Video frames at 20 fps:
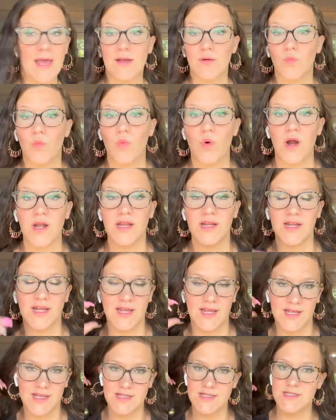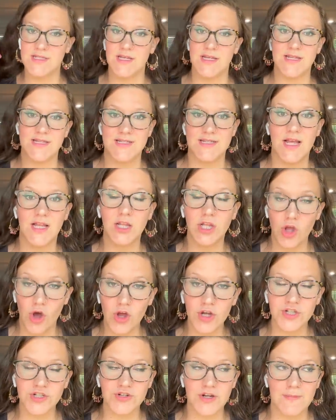and what it is, it's a
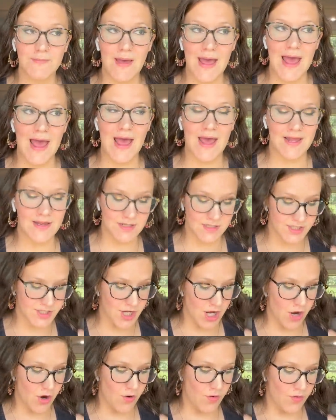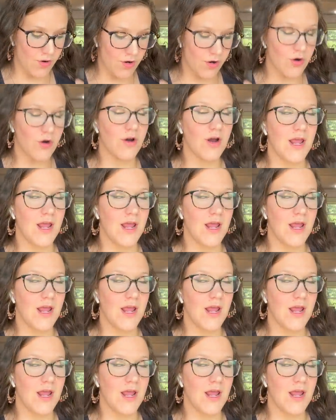laundry mat. So, or